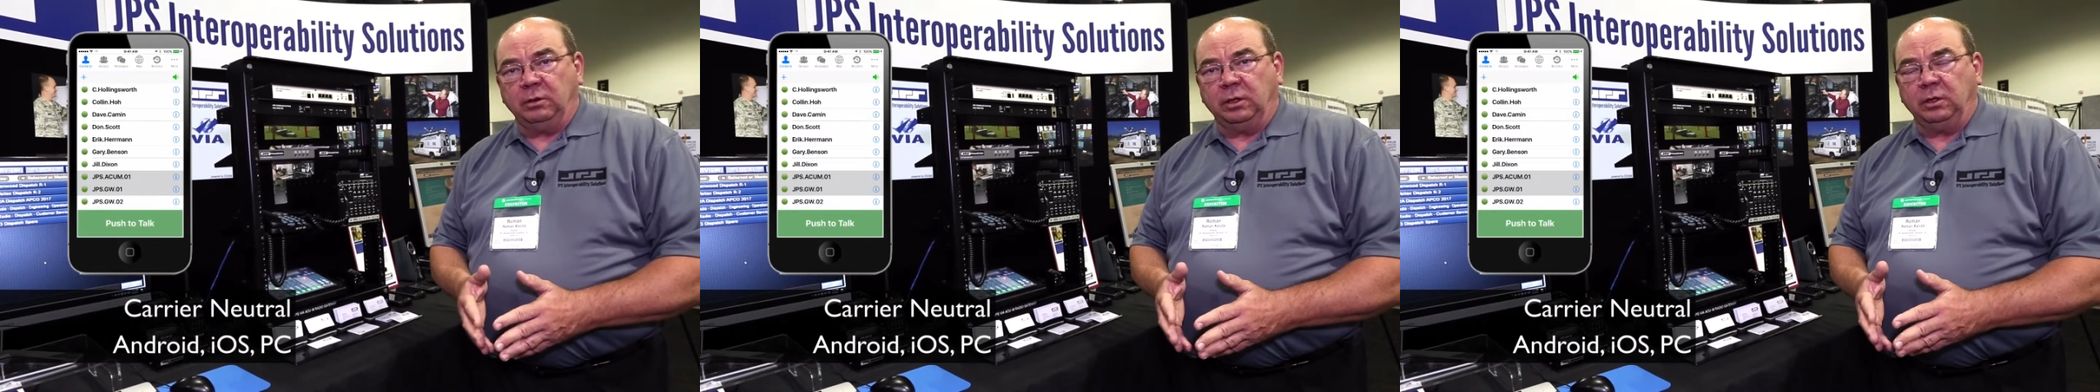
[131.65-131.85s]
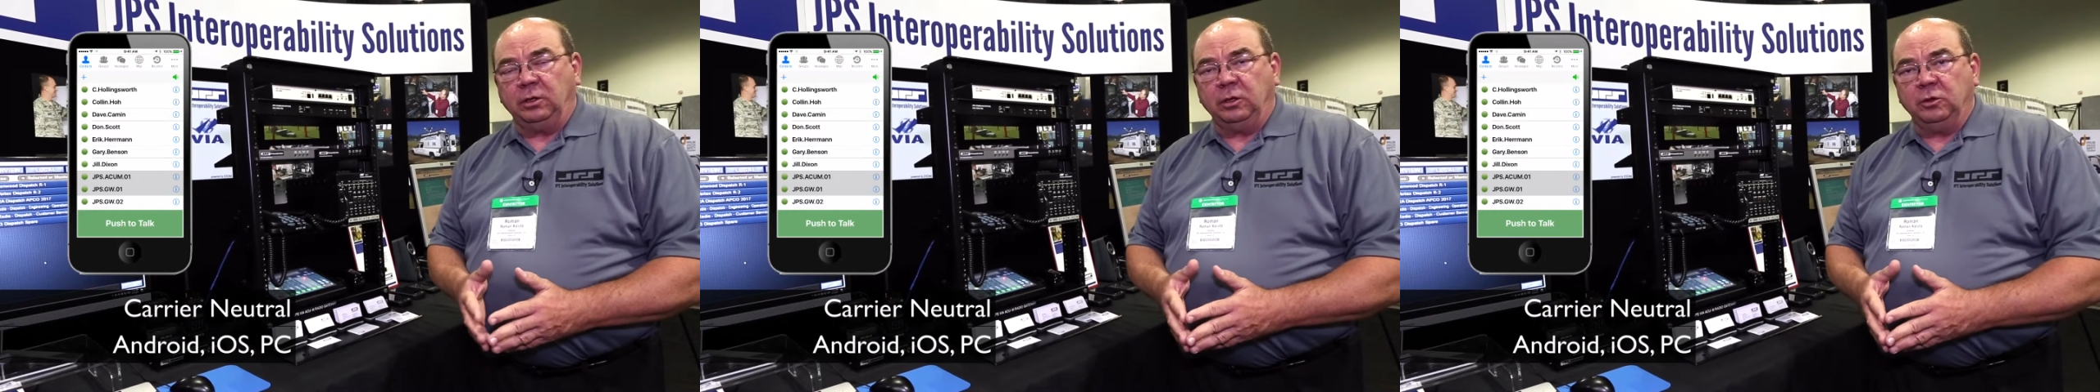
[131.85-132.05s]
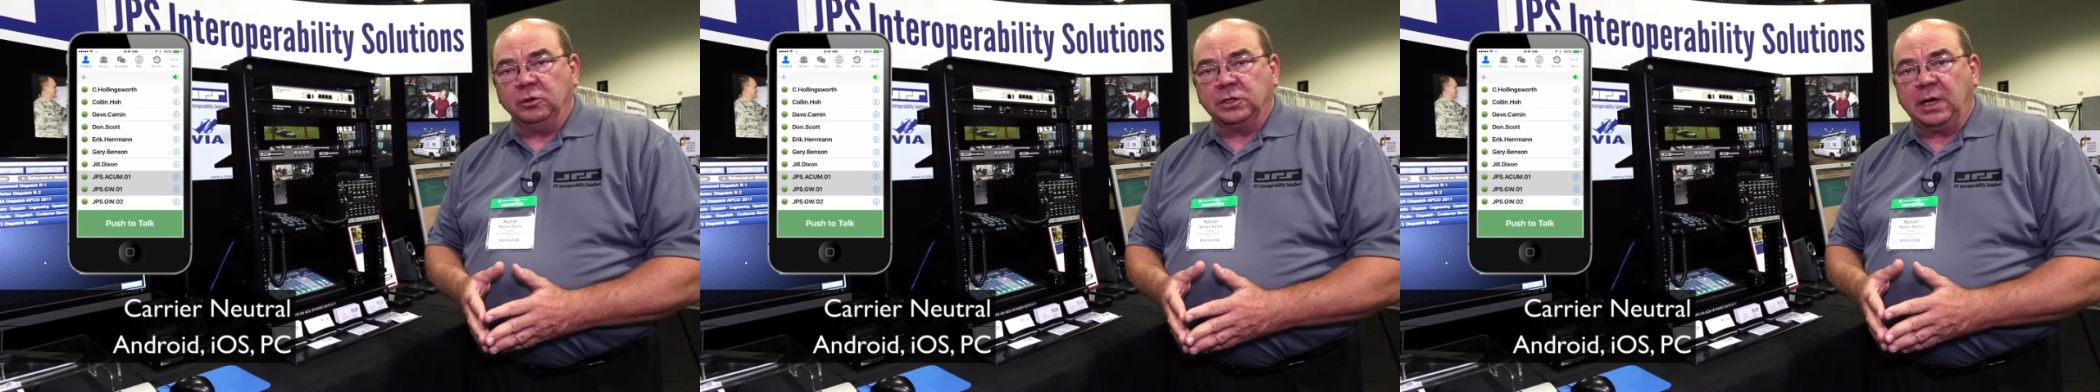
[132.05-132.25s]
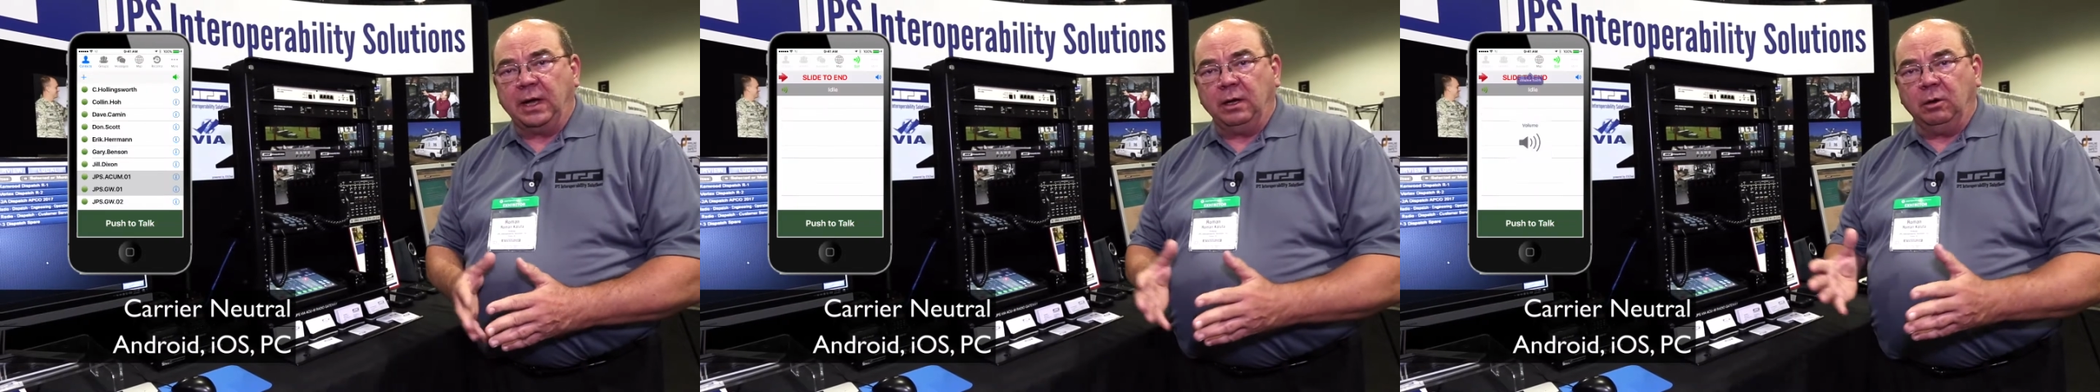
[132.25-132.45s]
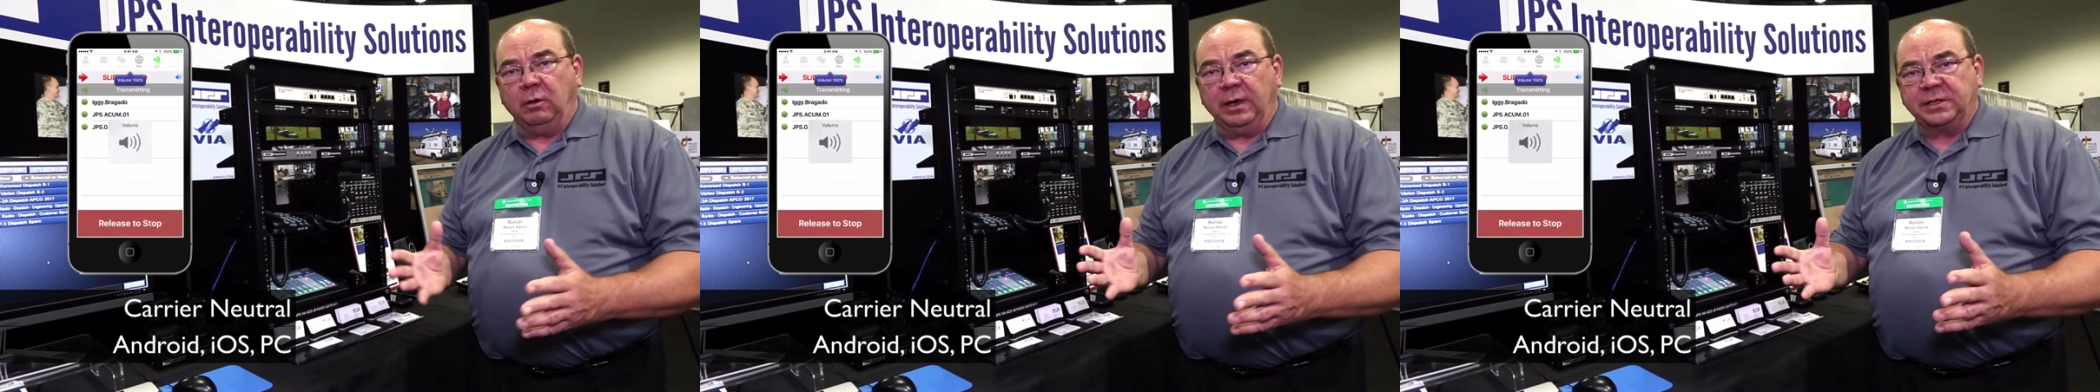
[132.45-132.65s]
you can use
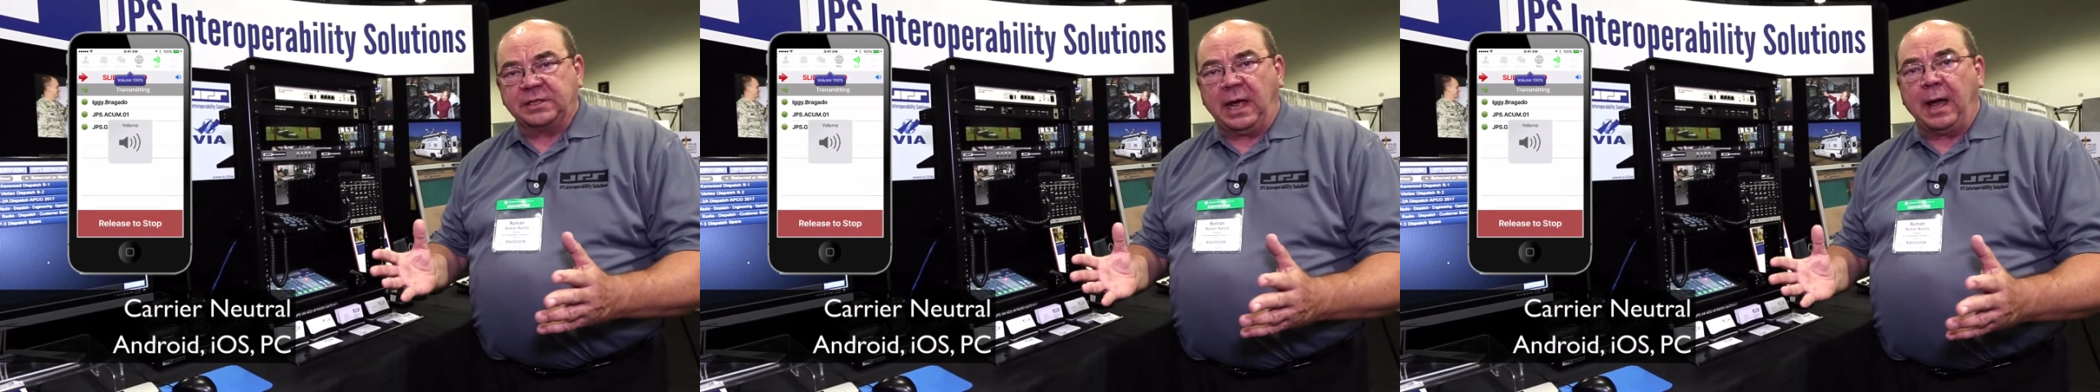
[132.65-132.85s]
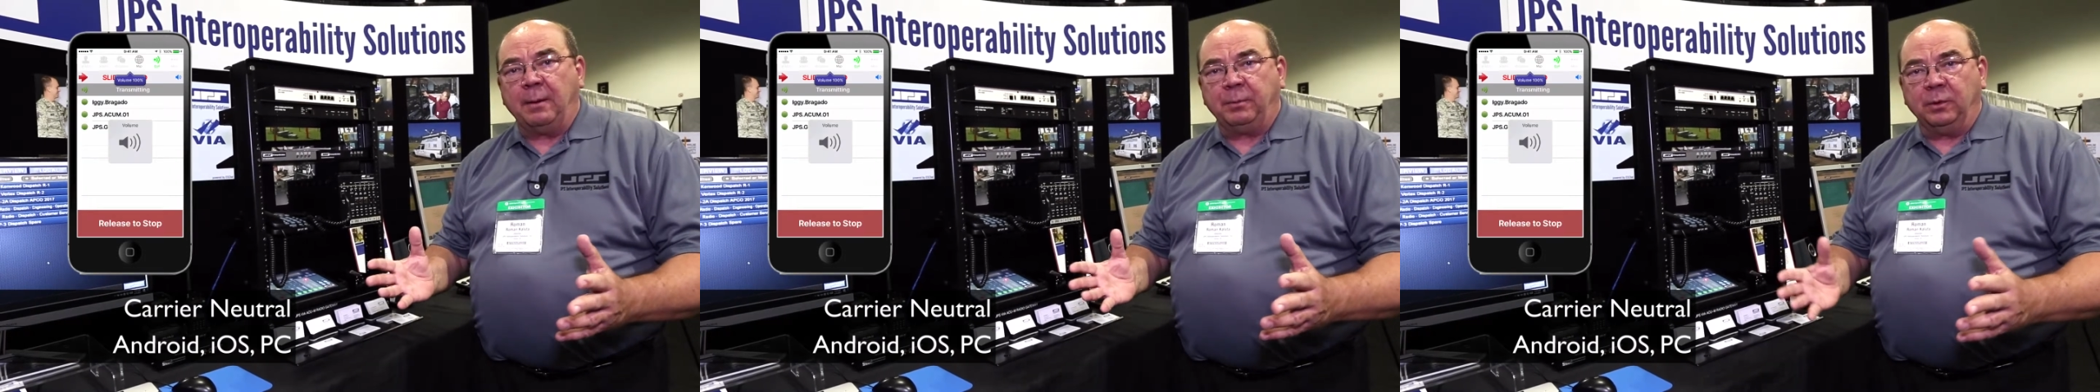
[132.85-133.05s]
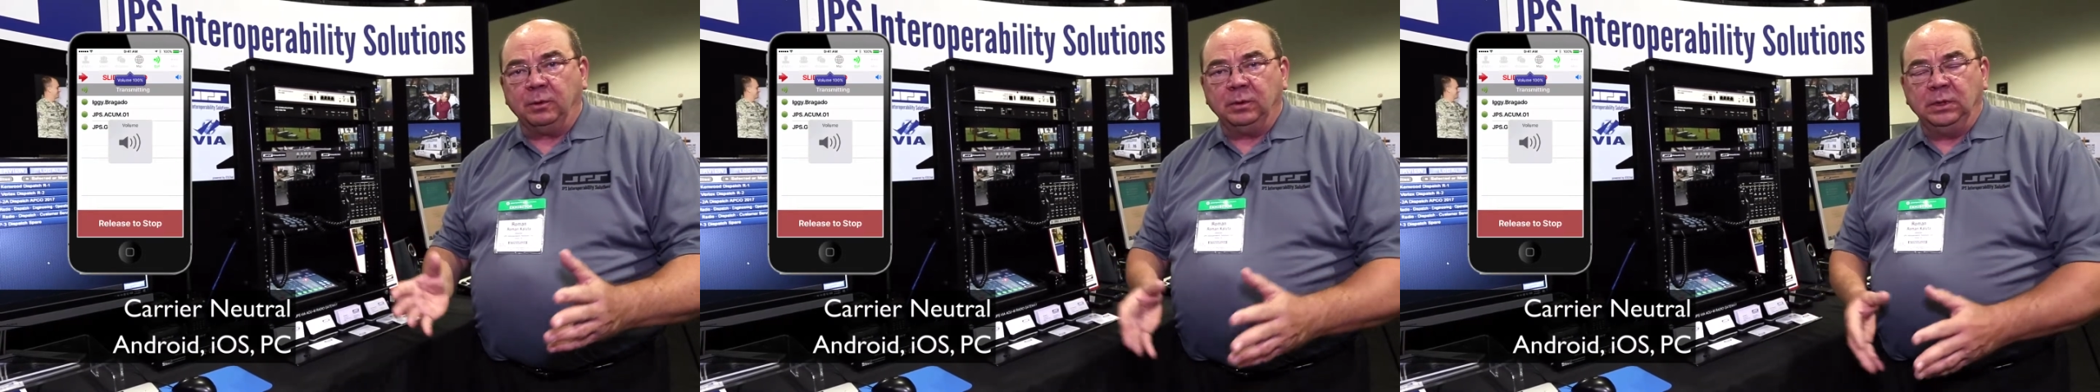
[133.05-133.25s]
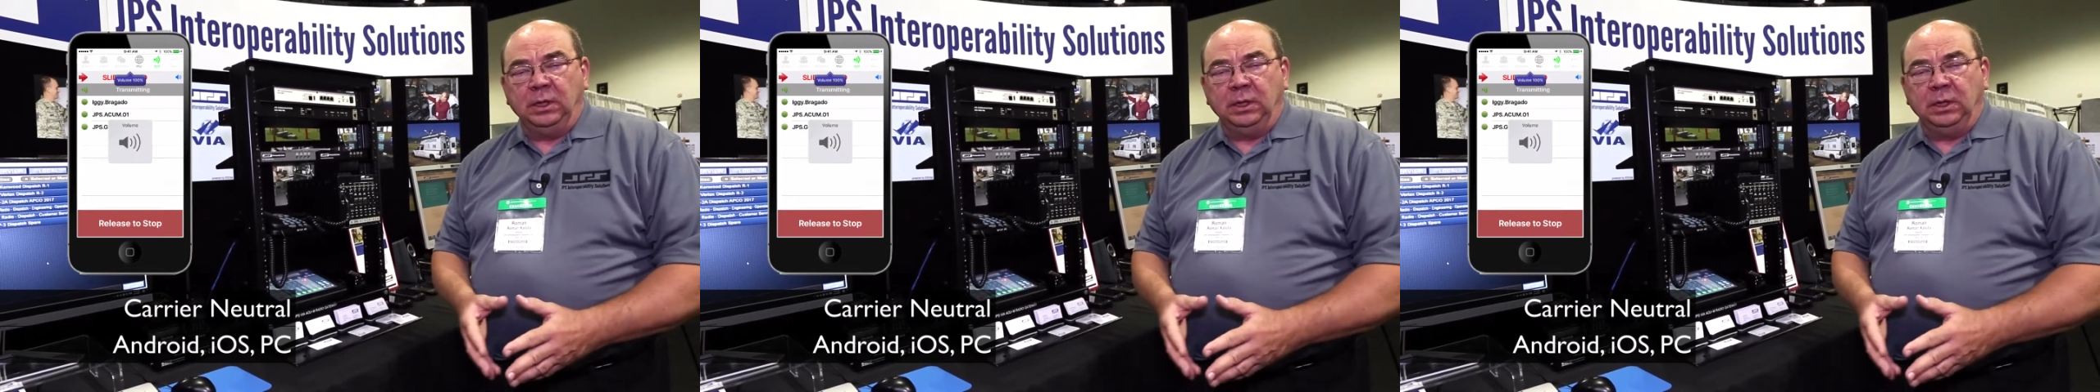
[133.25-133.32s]
iOS, Apple.